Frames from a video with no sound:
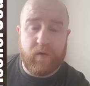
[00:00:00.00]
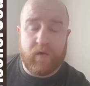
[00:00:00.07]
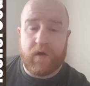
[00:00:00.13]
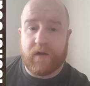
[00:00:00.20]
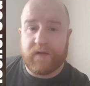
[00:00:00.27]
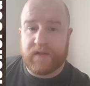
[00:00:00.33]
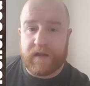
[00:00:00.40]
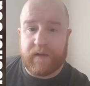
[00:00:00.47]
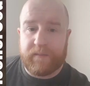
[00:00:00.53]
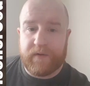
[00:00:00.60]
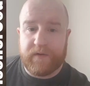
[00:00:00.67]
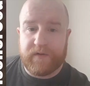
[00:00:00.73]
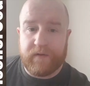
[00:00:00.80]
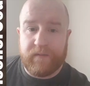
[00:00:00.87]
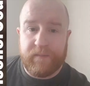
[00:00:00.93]
will contact the
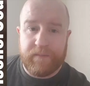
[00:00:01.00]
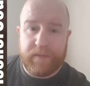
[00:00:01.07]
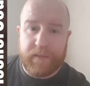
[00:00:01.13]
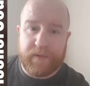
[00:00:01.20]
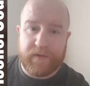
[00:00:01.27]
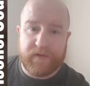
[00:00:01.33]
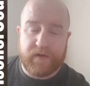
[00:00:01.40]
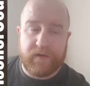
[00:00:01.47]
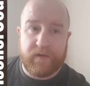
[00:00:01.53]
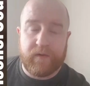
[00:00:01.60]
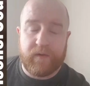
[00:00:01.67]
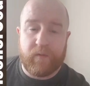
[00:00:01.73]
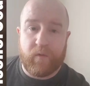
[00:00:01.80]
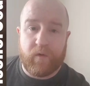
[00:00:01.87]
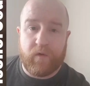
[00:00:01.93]
prison. The
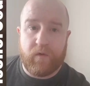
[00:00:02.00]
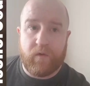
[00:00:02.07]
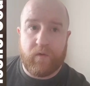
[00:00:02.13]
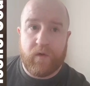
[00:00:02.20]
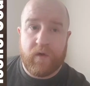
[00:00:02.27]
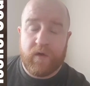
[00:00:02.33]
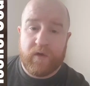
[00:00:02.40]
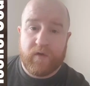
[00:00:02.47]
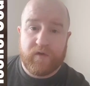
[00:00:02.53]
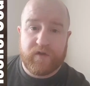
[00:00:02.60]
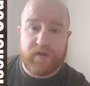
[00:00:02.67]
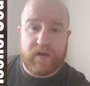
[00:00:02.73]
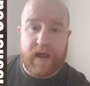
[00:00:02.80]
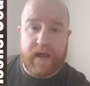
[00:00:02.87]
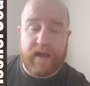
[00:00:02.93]
prison will
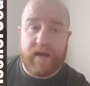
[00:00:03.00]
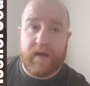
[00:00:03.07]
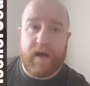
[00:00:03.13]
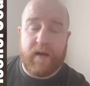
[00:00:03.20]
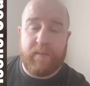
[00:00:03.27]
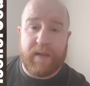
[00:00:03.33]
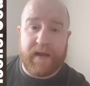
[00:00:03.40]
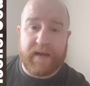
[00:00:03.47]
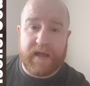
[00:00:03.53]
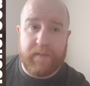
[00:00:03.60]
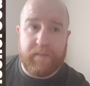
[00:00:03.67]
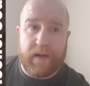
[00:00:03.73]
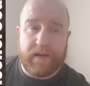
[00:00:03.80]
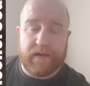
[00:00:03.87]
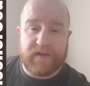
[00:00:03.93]
state a
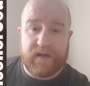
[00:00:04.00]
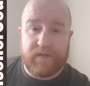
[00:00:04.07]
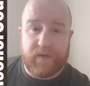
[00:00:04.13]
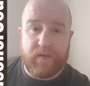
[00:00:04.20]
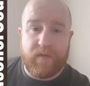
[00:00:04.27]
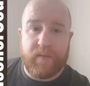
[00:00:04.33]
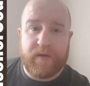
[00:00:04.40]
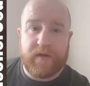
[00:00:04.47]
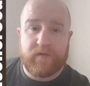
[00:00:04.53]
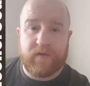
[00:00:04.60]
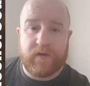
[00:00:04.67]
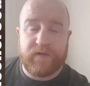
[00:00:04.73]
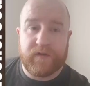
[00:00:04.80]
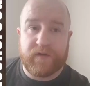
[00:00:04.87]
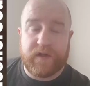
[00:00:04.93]
blanket policy from the
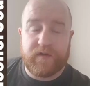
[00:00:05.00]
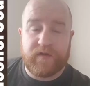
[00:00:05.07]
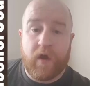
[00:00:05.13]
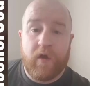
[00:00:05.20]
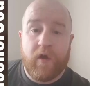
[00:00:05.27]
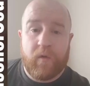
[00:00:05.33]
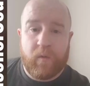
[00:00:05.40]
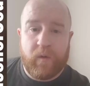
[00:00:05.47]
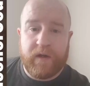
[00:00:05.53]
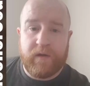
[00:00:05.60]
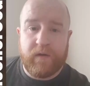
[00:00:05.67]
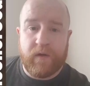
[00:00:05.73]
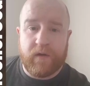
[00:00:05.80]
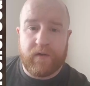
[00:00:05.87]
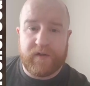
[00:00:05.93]
Ministry of Justice: we
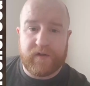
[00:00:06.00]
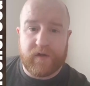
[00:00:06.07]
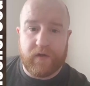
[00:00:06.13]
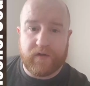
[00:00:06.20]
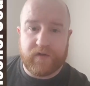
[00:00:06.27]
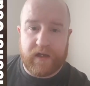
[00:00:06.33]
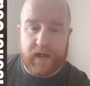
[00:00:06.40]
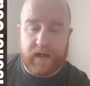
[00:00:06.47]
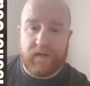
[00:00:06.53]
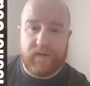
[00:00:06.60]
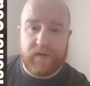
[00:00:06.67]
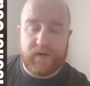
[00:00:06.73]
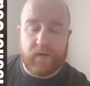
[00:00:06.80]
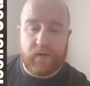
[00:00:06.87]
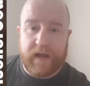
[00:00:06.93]
do not discuss
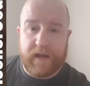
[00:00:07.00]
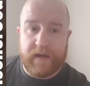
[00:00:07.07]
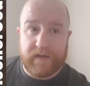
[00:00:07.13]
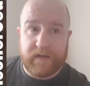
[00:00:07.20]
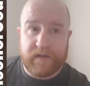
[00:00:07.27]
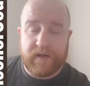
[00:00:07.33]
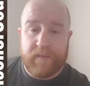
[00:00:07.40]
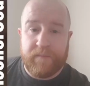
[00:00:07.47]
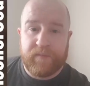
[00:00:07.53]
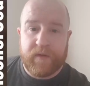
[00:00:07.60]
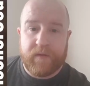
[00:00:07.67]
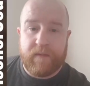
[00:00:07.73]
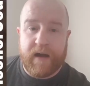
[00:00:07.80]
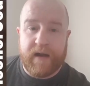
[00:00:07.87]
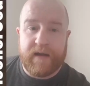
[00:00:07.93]
individual cases.
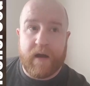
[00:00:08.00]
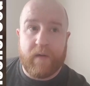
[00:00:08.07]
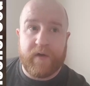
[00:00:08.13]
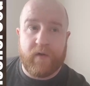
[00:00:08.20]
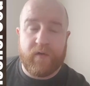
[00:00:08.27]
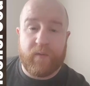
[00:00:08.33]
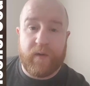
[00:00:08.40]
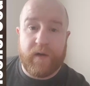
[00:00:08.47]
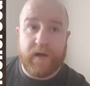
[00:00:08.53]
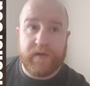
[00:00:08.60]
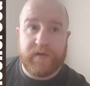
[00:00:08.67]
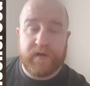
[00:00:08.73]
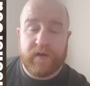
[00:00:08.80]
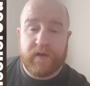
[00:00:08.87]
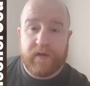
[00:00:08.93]
Right now, in other
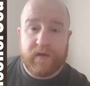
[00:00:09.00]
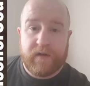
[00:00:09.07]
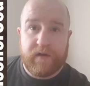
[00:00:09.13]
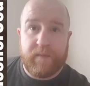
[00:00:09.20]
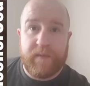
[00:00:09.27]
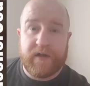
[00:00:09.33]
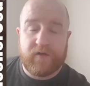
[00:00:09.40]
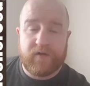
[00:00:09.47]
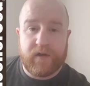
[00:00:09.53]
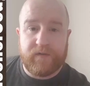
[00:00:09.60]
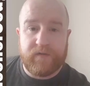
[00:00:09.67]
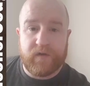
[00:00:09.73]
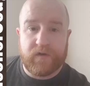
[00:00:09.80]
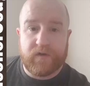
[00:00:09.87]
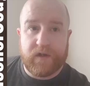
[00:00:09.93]
words, the Ministry
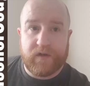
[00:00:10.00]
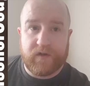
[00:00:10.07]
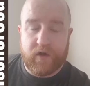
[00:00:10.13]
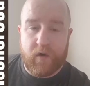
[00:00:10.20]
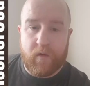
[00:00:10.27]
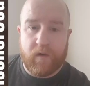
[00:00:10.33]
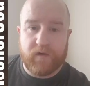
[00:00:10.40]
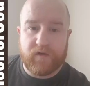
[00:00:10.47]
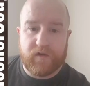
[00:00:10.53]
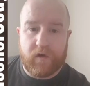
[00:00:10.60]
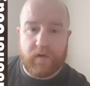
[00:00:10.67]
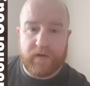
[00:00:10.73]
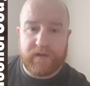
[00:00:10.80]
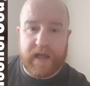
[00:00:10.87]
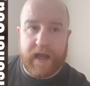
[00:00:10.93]
of Justice don't want
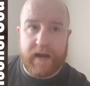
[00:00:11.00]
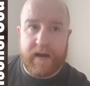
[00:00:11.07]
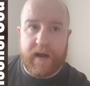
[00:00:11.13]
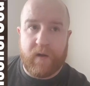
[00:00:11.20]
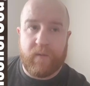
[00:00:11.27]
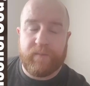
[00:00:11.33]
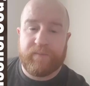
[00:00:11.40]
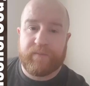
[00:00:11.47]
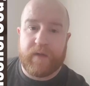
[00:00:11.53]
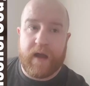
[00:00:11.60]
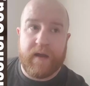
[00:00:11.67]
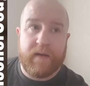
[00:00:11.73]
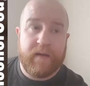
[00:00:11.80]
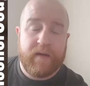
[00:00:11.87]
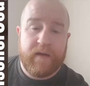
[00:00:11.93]
stories getting out,
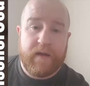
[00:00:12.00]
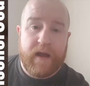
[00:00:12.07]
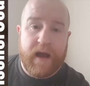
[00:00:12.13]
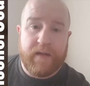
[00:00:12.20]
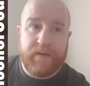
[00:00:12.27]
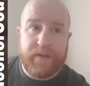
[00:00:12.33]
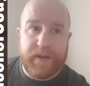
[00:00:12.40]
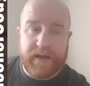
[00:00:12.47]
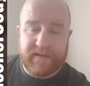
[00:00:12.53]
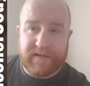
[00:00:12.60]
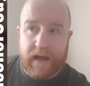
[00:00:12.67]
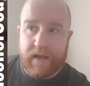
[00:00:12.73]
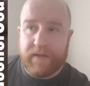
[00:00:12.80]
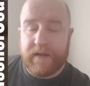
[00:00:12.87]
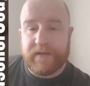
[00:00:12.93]
right? And things
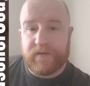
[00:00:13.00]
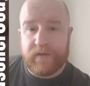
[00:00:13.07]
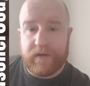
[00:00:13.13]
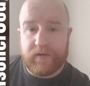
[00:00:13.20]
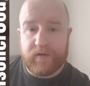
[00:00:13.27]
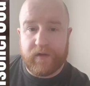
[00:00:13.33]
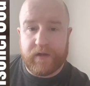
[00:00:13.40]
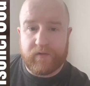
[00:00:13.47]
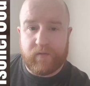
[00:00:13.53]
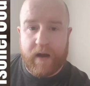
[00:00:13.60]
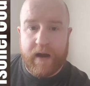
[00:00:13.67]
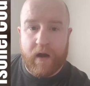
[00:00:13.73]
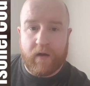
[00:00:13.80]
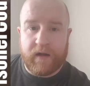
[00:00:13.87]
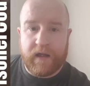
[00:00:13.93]
like this
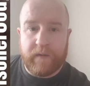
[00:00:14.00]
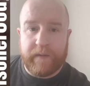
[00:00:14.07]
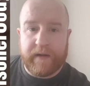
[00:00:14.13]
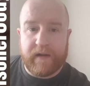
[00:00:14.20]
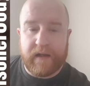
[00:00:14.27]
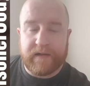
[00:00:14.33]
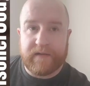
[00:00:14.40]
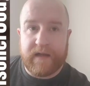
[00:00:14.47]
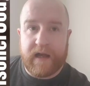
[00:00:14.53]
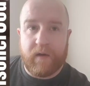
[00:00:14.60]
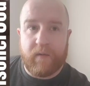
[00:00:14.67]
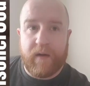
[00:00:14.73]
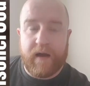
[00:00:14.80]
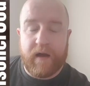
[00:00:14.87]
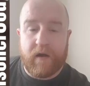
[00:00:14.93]
riot on Ewing last
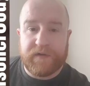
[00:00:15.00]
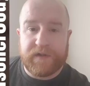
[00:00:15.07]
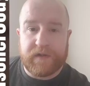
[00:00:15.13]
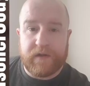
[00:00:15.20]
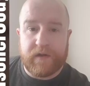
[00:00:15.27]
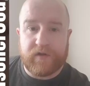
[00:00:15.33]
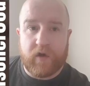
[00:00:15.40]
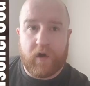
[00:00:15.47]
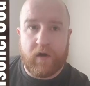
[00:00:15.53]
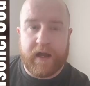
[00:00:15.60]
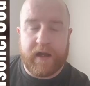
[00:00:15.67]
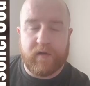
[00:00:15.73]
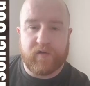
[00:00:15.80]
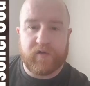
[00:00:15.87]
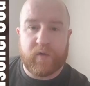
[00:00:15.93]
night, where obviously the
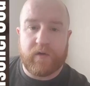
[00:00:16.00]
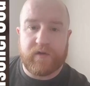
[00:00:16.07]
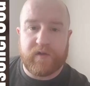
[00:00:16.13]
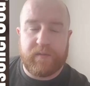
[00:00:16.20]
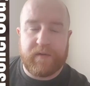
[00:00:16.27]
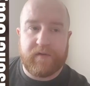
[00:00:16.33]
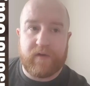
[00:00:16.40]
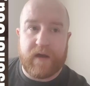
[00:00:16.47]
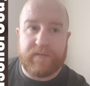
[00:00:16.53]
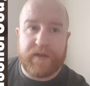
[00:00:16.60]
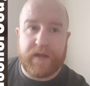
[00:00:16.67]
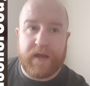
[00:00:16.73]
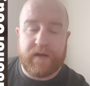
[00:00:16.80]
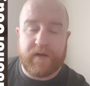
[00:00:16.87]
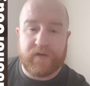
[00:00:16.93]
tornado squads have been
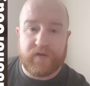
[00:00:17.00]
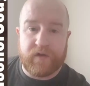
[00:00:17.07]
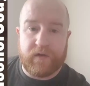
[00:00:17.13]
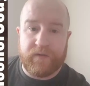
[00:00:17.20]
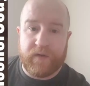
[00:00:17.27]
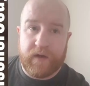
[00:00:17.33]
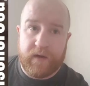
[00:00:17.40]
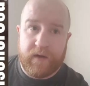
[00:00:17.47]
drafted in and stuff,